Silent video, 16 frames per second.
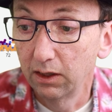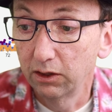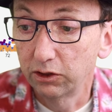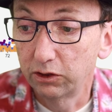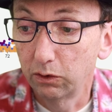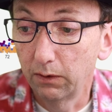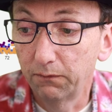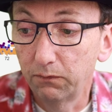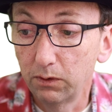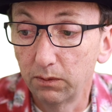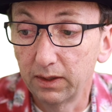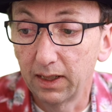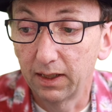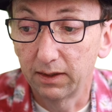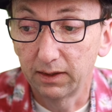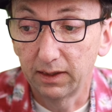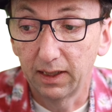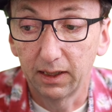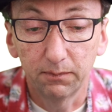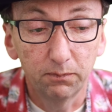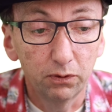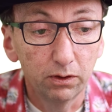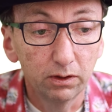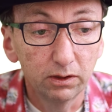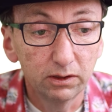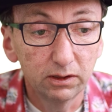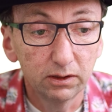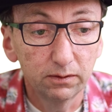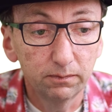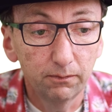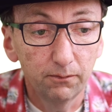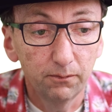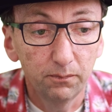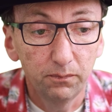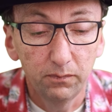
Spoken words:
So if we went out to get a person,